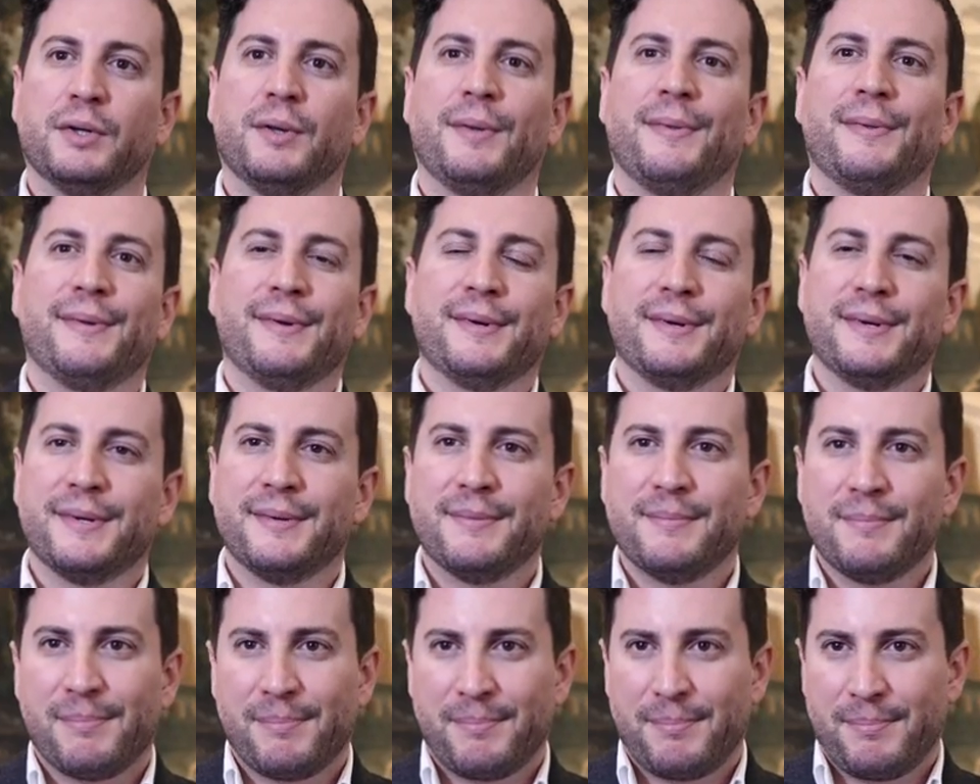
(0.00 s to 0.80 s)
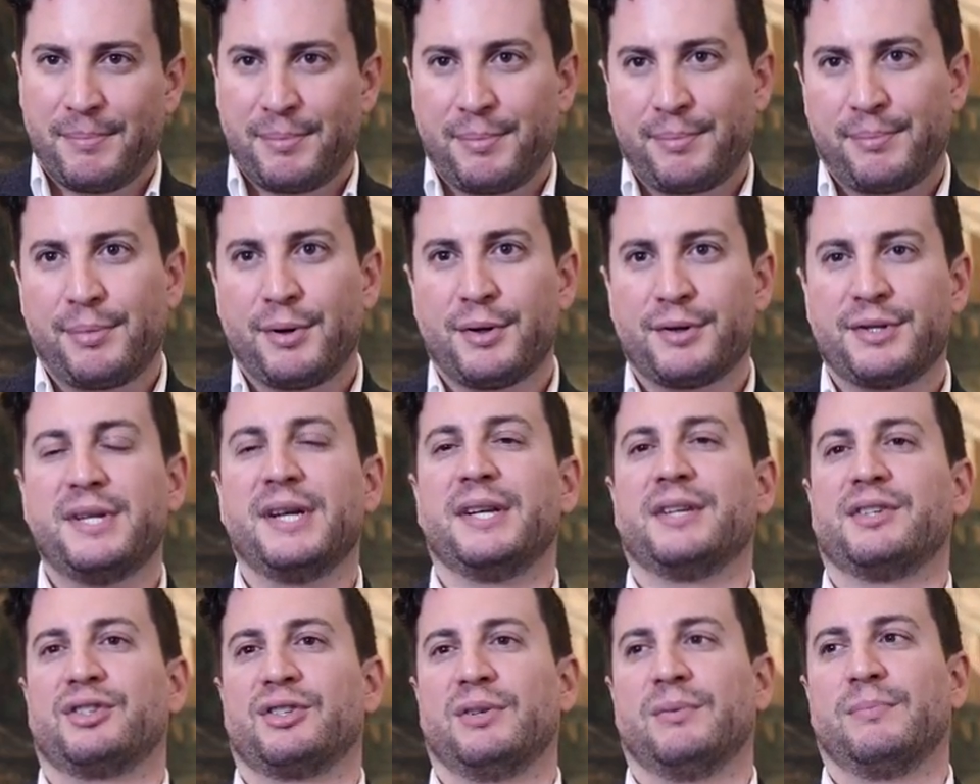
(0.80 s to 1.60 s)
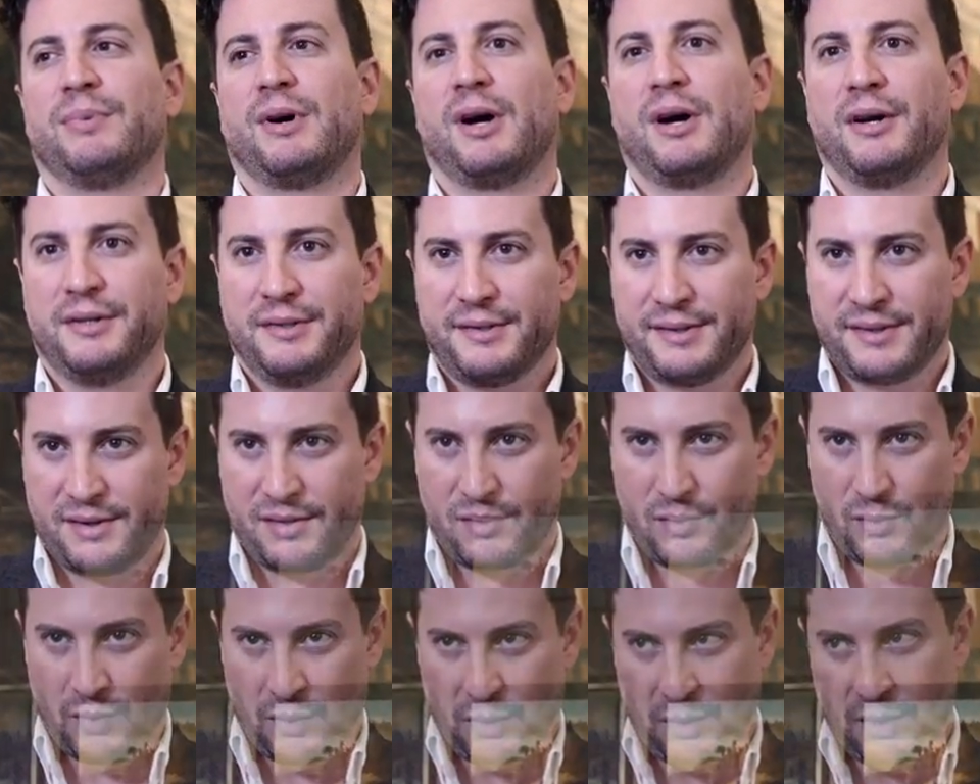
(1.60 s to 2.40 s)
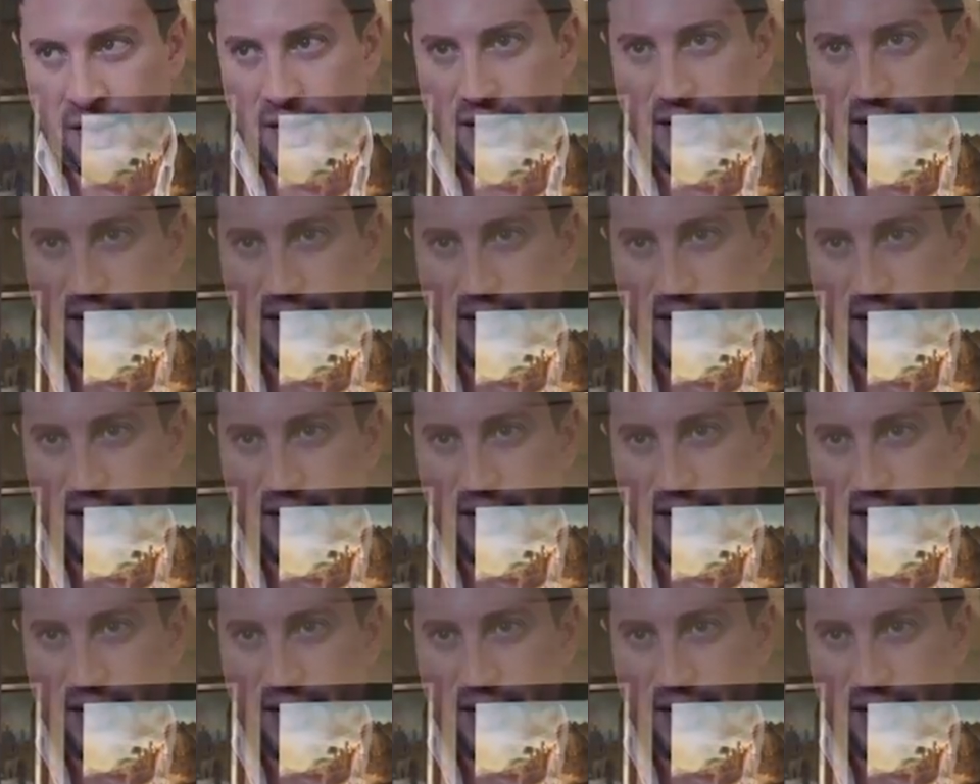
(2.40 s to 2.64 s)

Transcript: on the potential buyer's door